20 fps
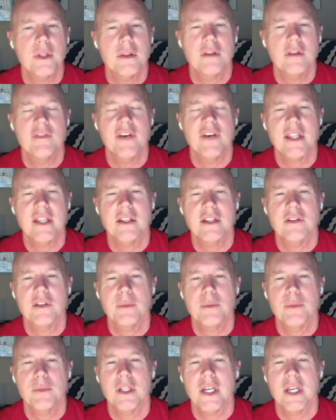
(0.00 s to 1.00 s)
the fact that
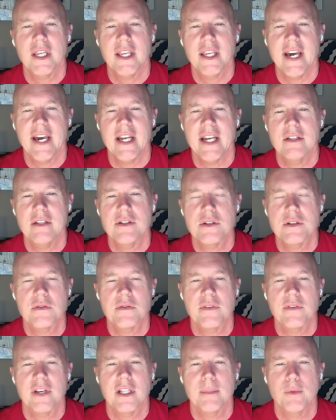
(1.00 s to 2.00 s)
something like Catalyst
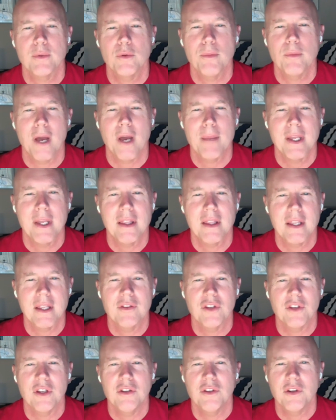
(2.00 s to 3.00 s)
is available might make
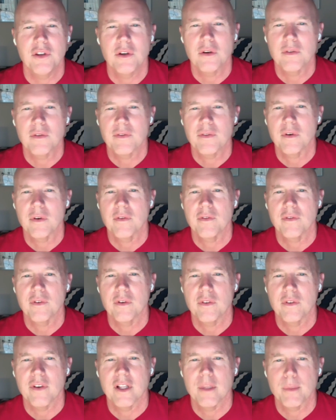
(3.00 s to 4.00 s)
things easier
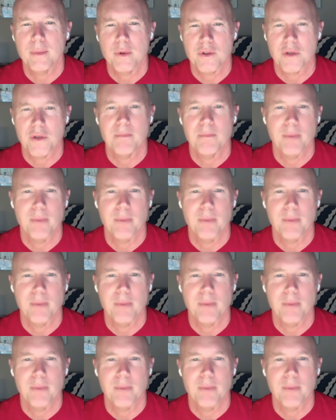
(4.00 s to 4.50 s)
for developers on